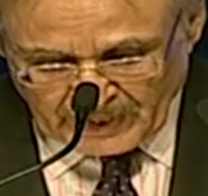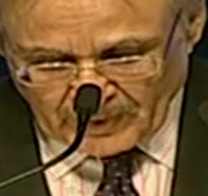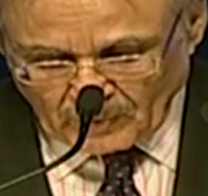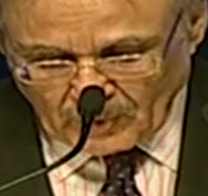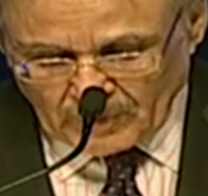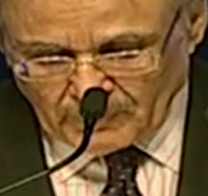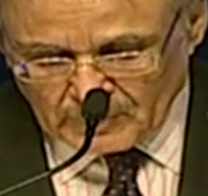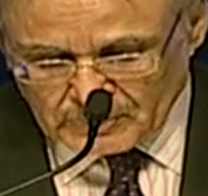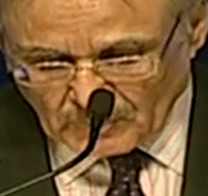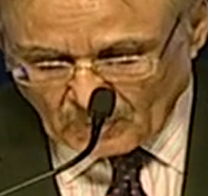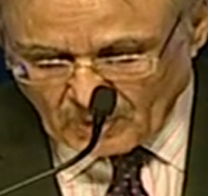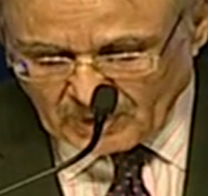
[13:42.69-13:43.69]
almost
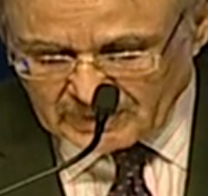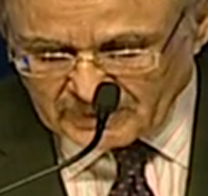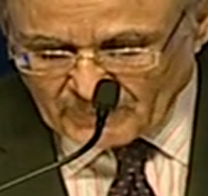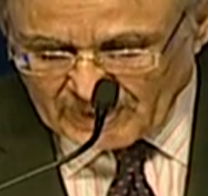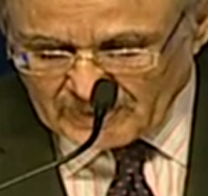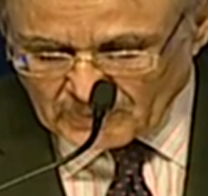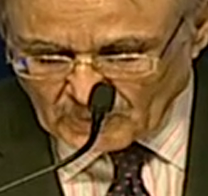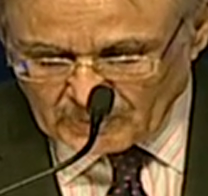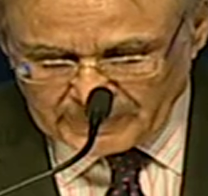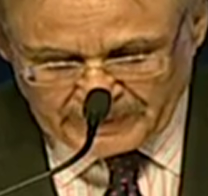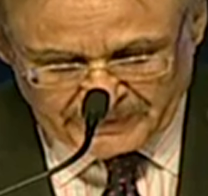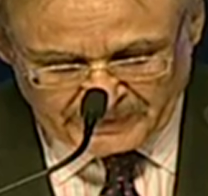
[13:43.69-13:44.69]
all the well-known
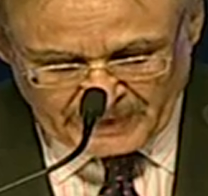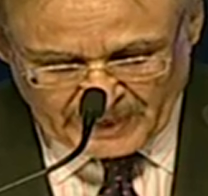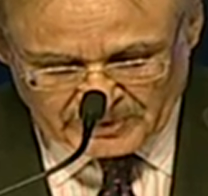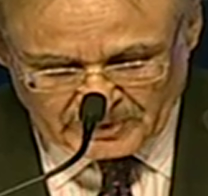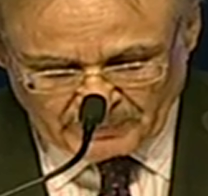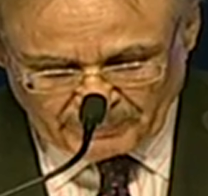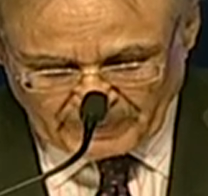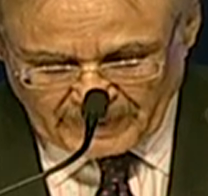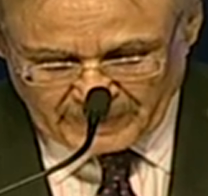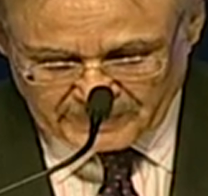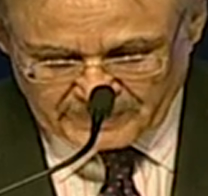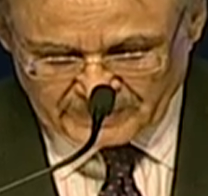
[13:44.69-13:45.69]
international
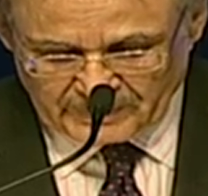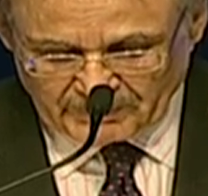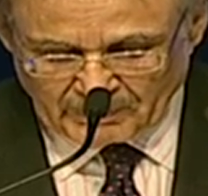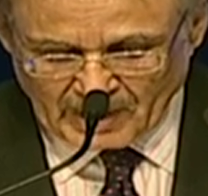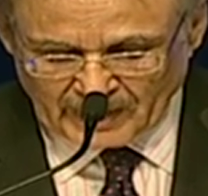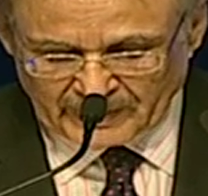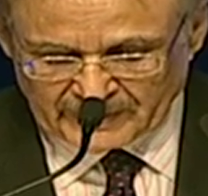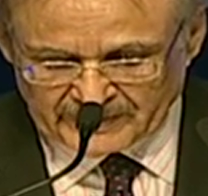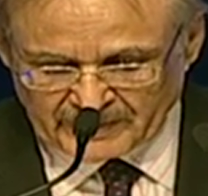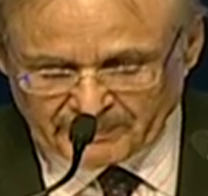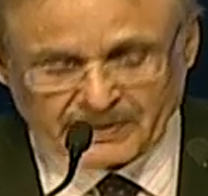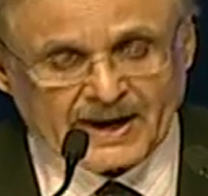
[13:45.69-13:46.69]
players market their
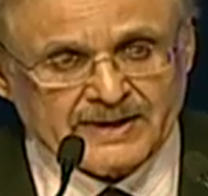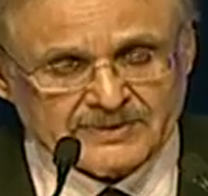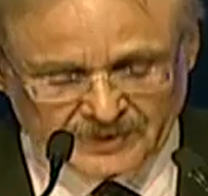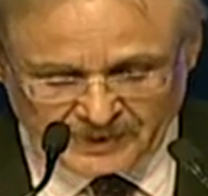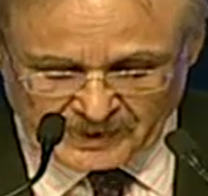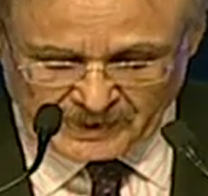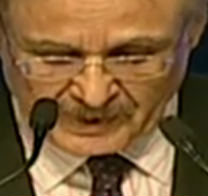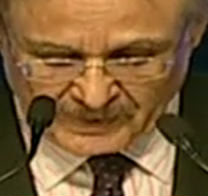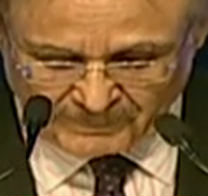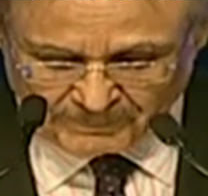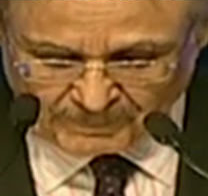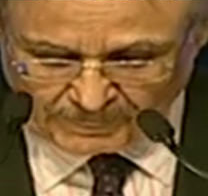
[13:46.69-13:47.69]
brands in India.
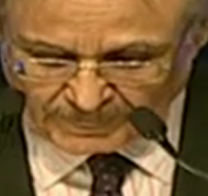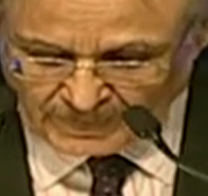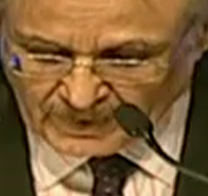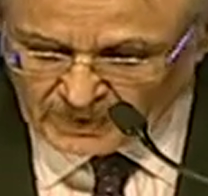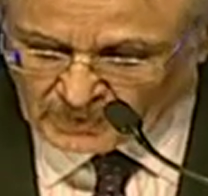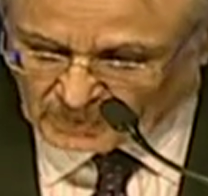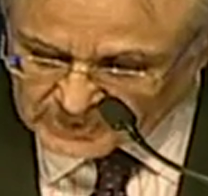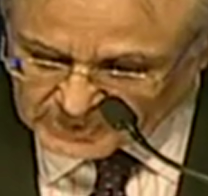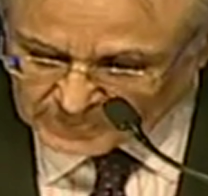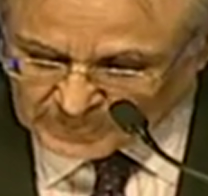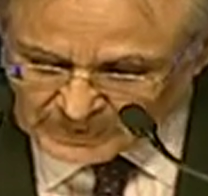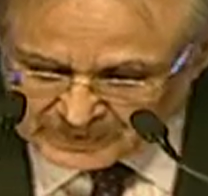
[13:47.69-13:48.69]

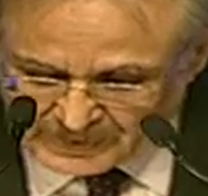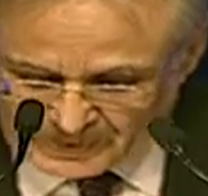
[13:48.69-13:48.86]
Consequently,